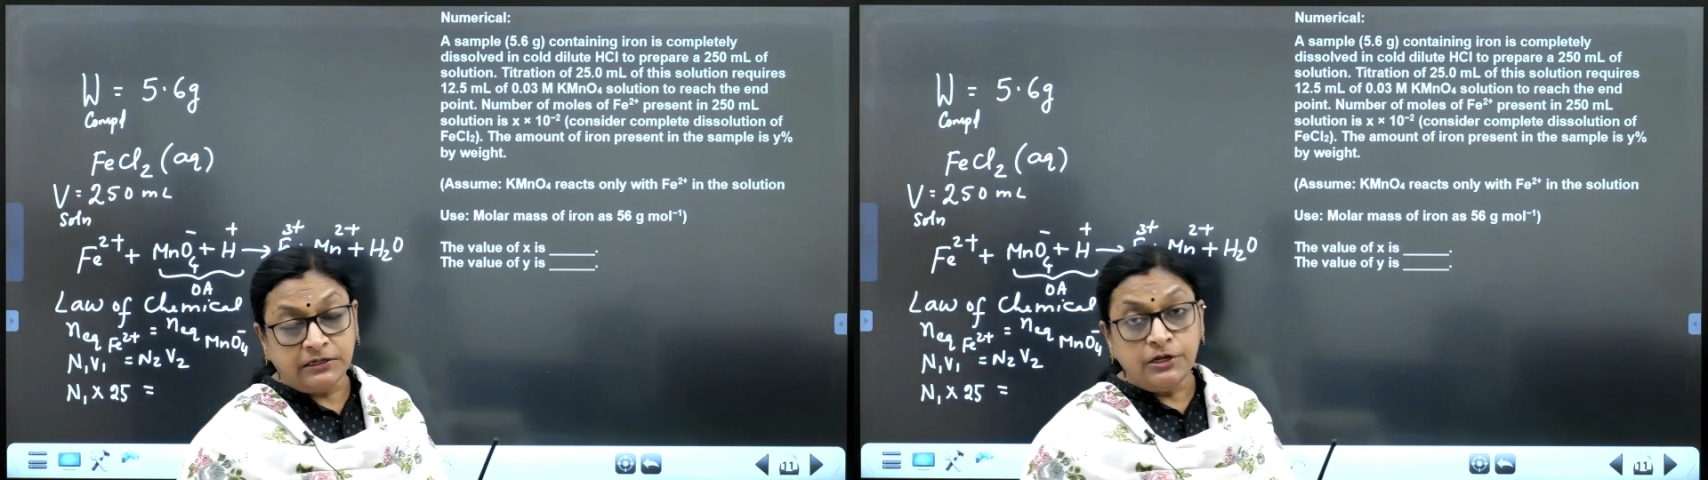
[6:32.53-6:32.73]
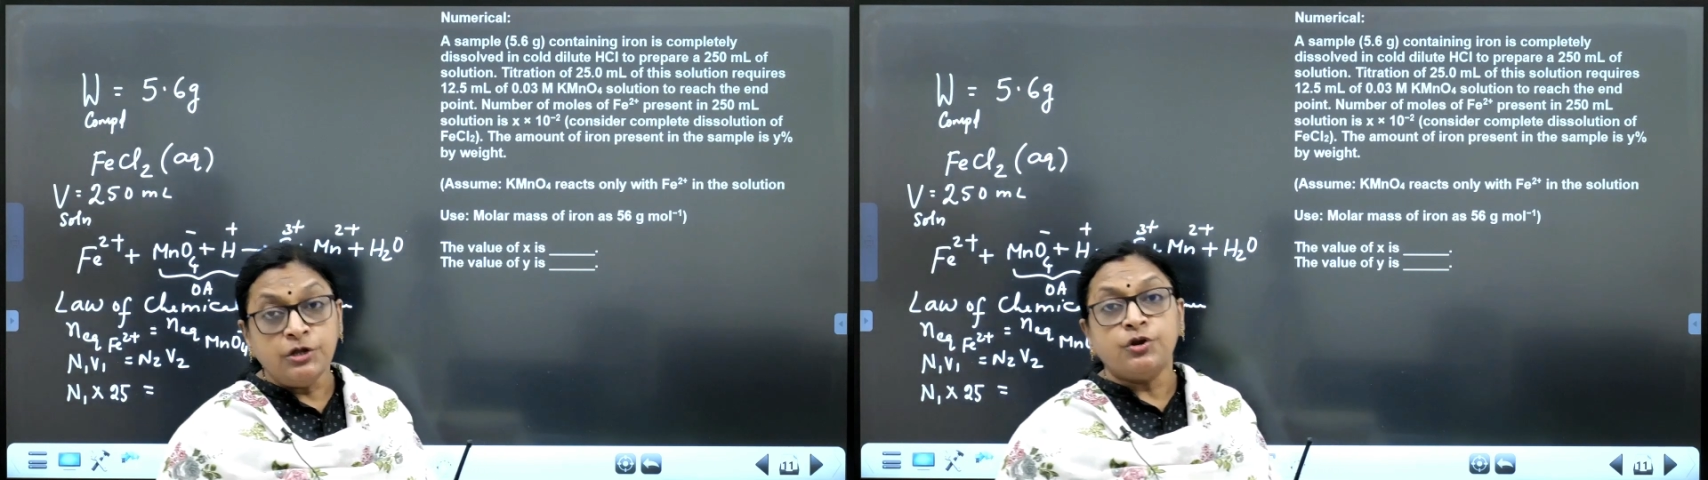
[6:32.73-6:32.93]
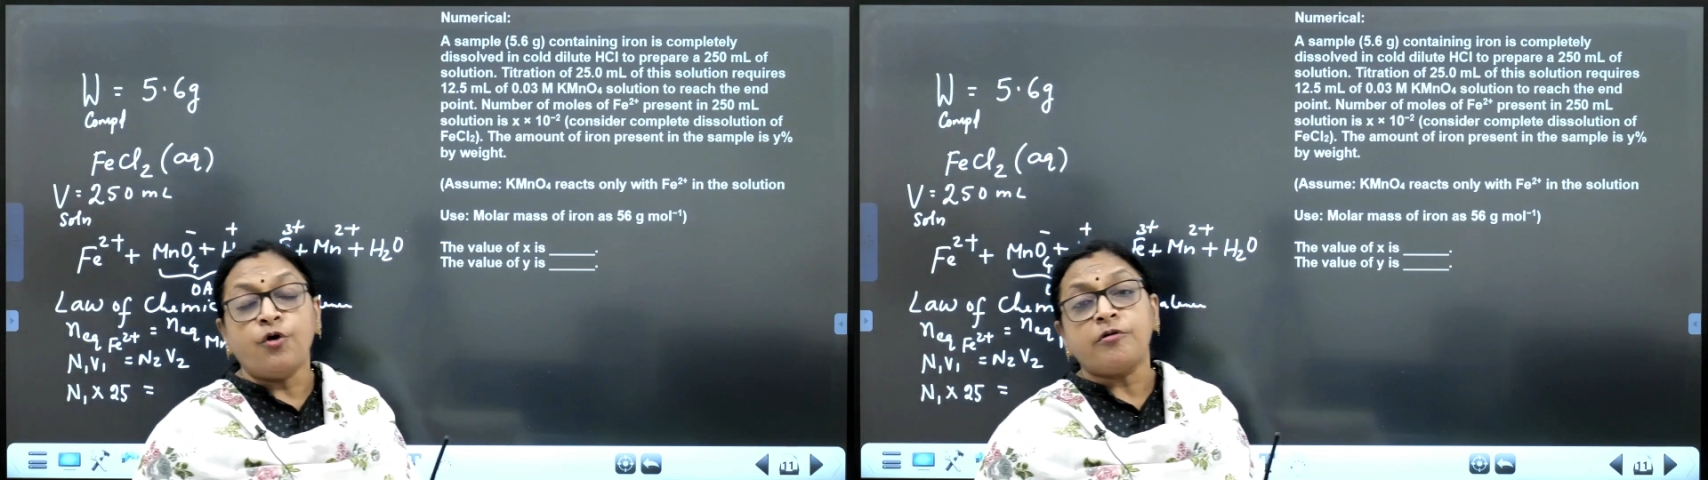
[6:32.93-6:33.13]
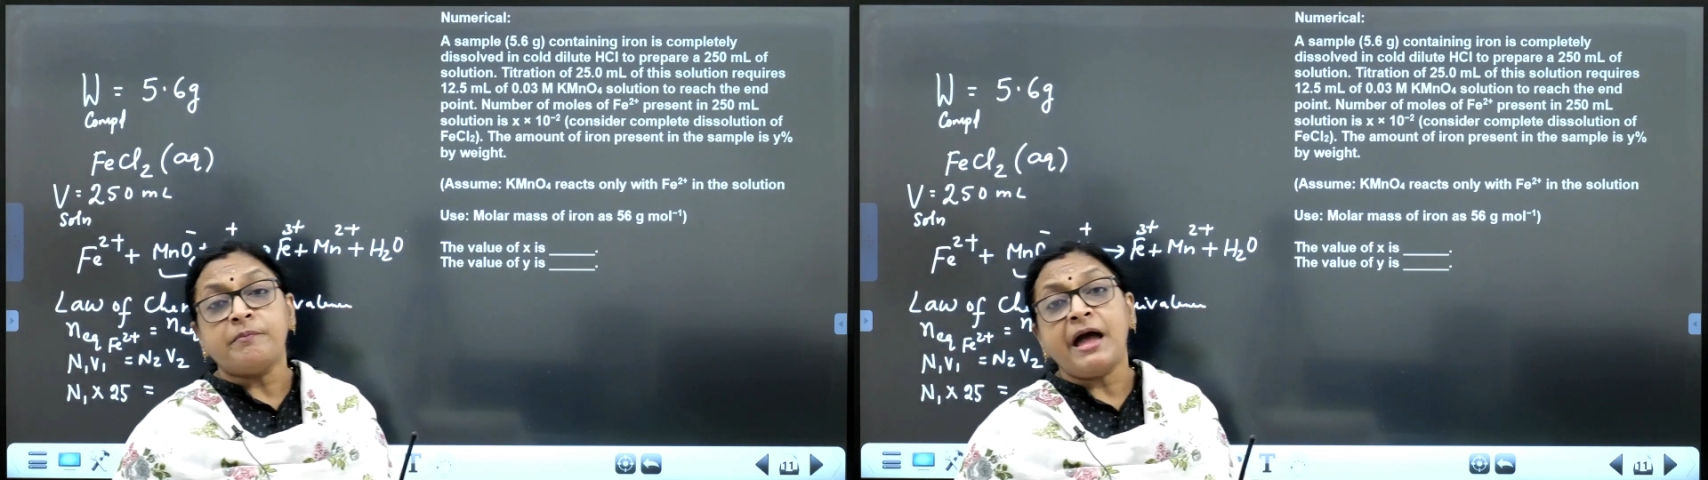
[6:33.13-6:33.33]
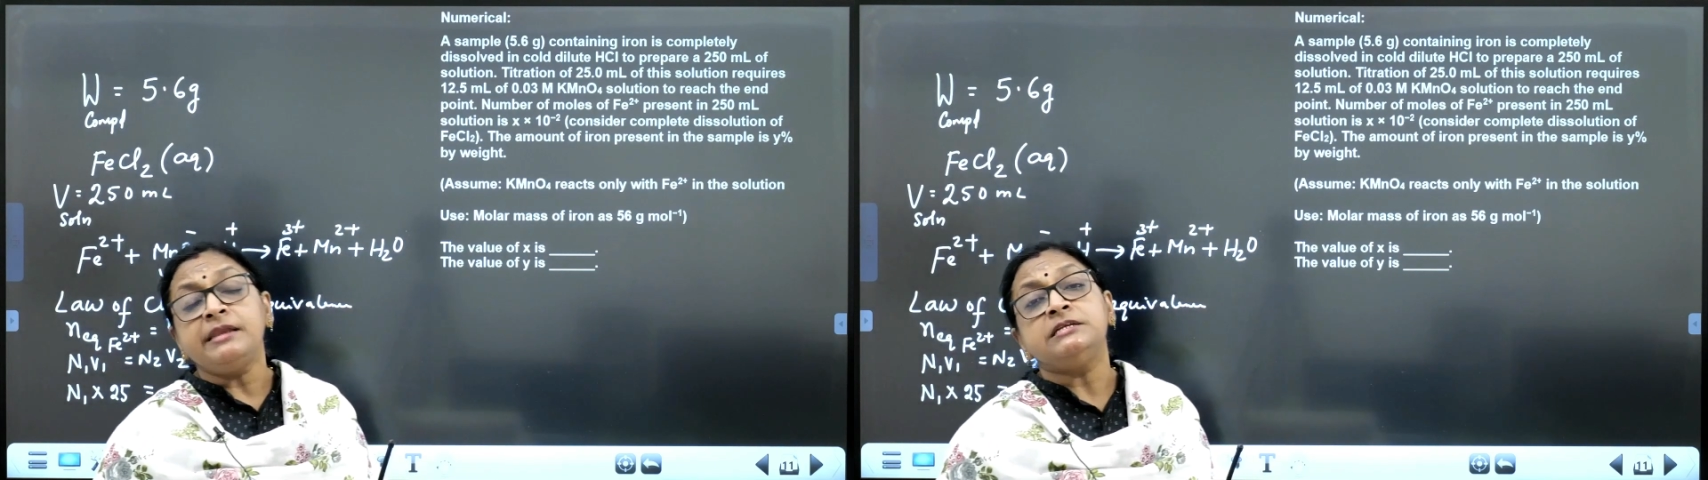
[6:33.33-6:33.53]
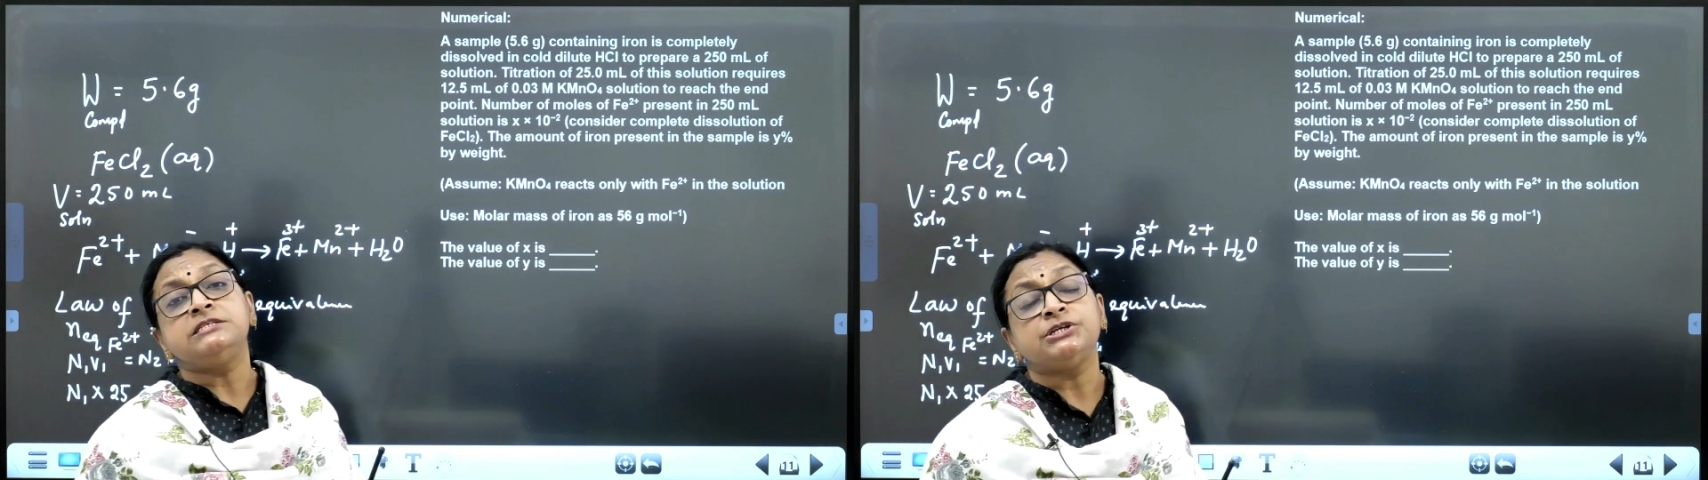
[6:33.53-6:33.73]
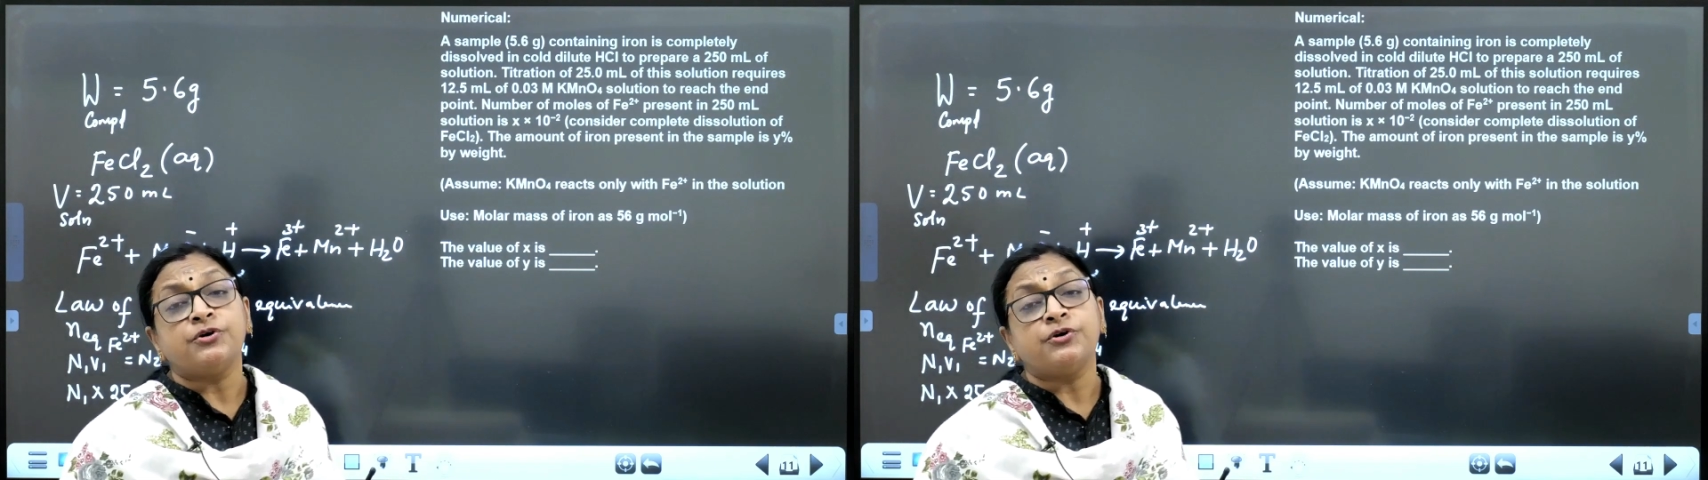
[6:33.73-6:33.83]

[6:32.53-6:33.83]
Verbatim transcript: normality of